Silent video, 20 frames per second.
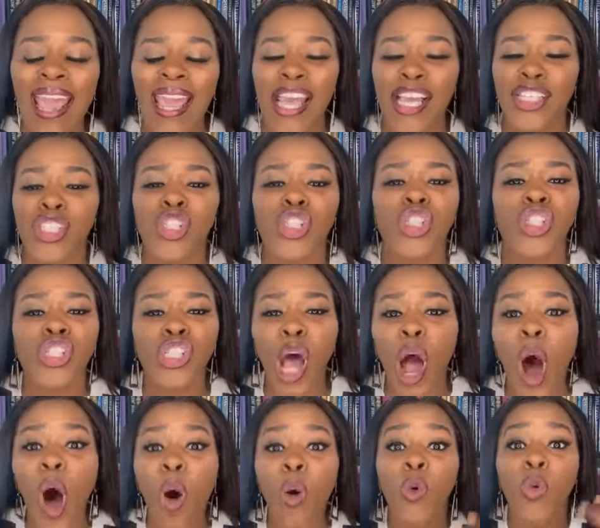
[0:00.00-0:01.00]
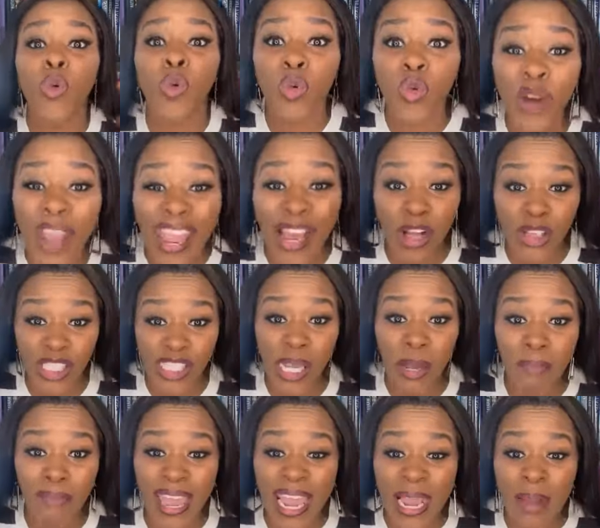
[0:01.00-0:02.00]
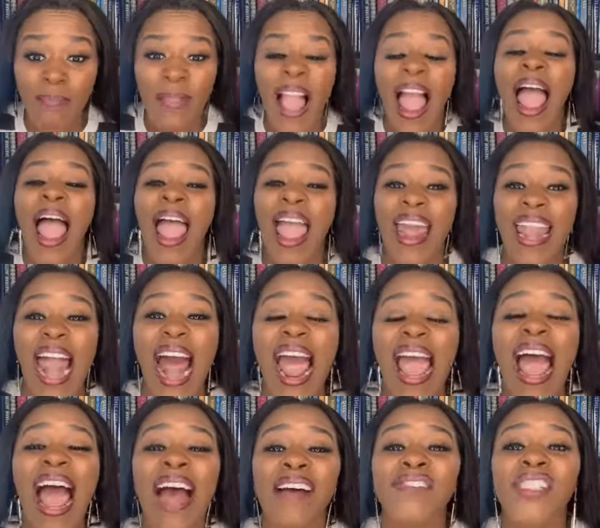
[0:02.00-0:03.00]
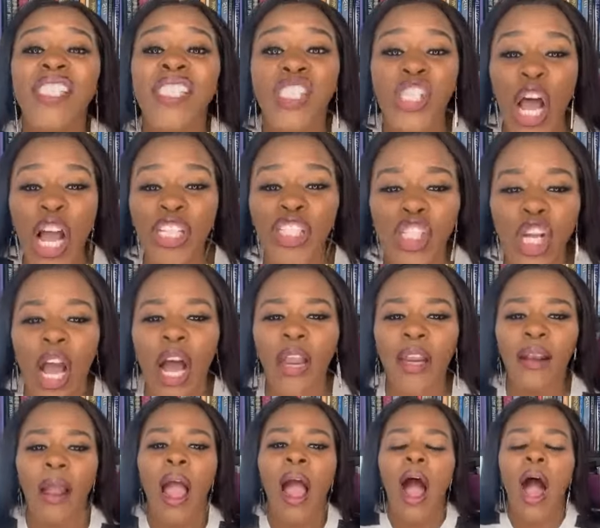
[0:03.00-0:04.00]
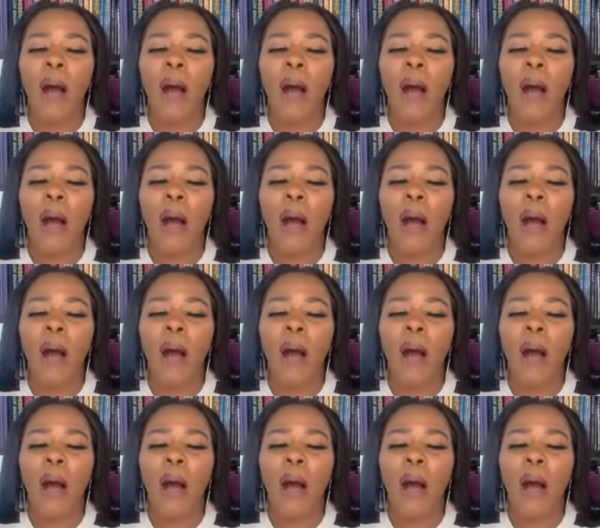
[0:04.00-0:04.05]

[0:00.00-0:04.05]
is so real to me and I have such an,